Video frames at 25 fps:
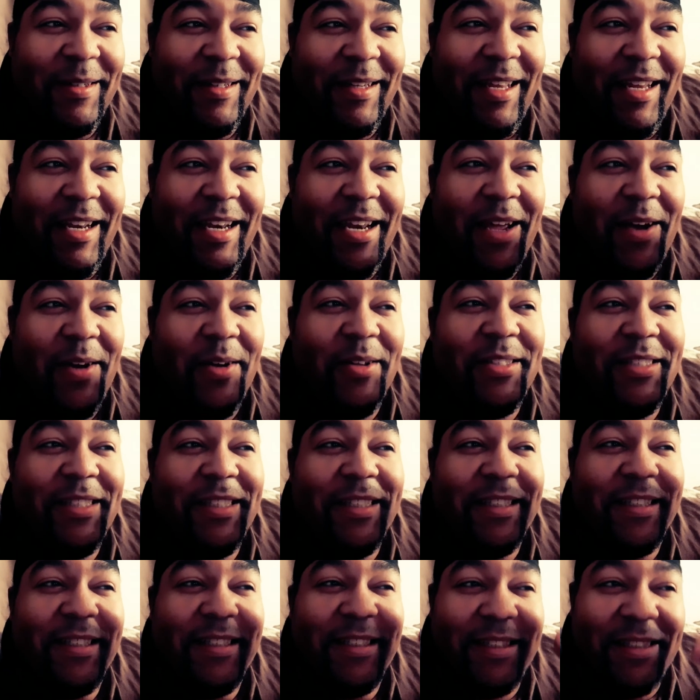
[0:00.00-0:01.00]
and now it's
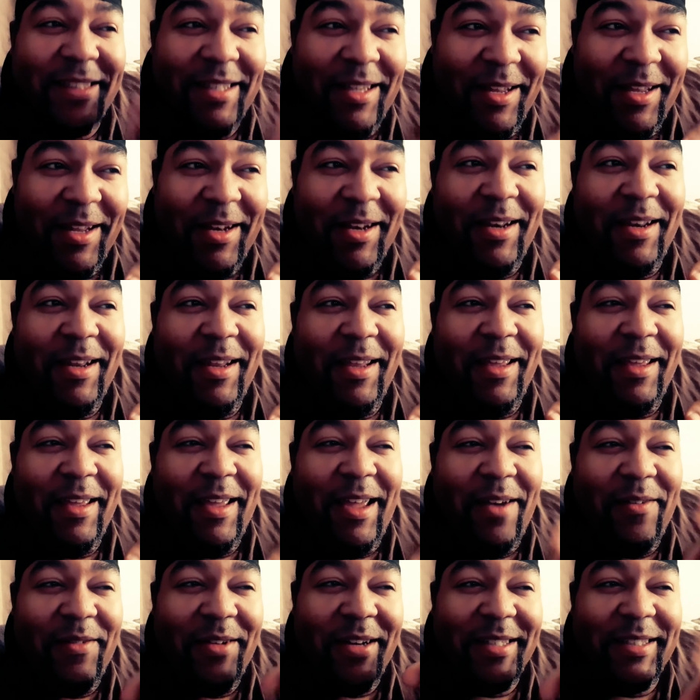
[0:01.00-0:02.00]
his son
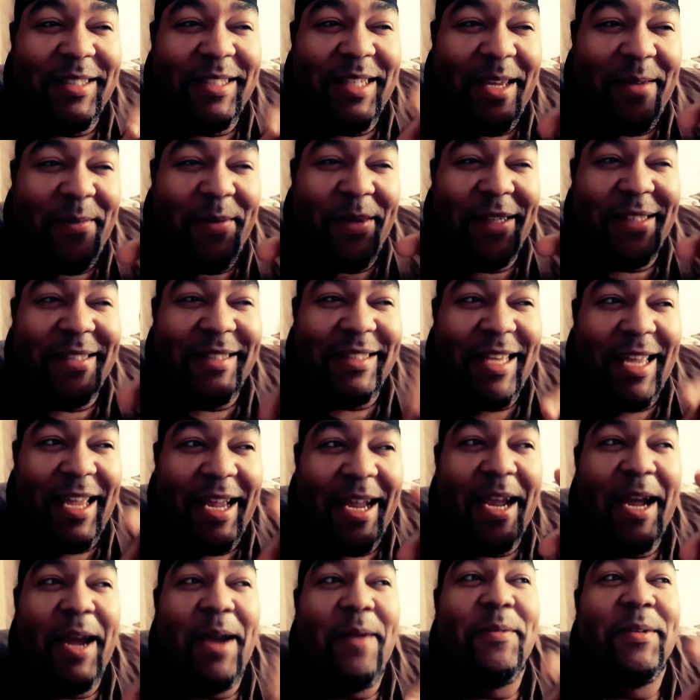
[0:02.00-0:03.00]
having the same
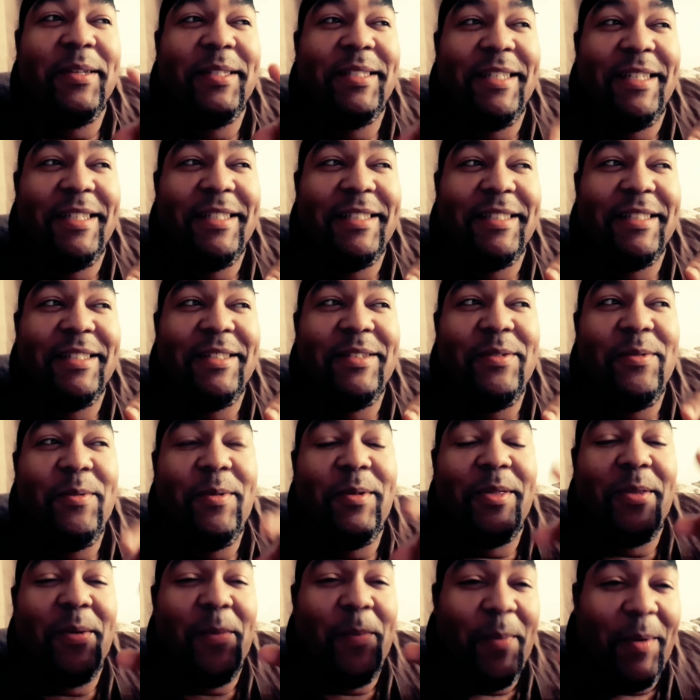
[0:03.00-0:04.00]
exact conversation
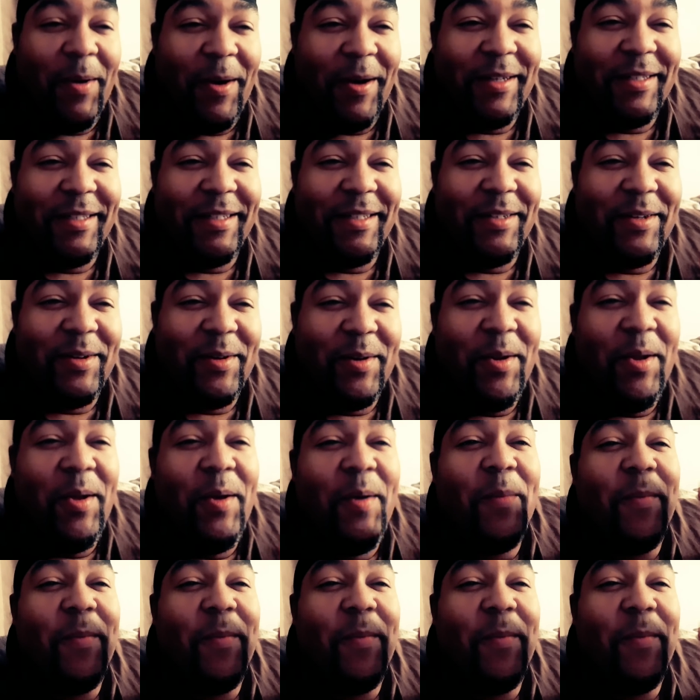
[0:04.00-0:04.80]
with the bartender,